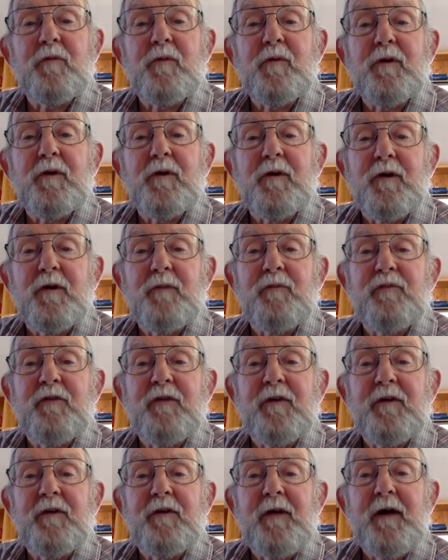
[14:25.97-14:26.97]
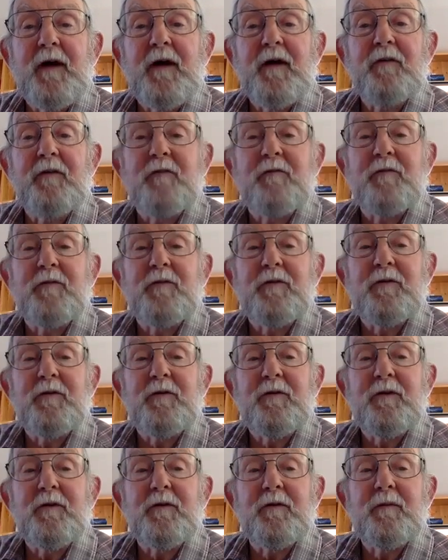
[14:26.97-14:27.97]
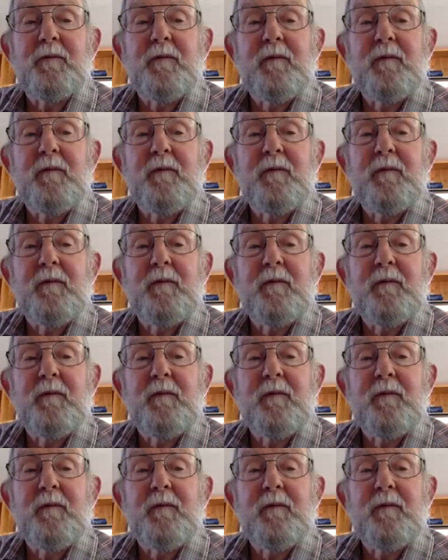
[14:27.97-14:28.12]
where it comes down out of the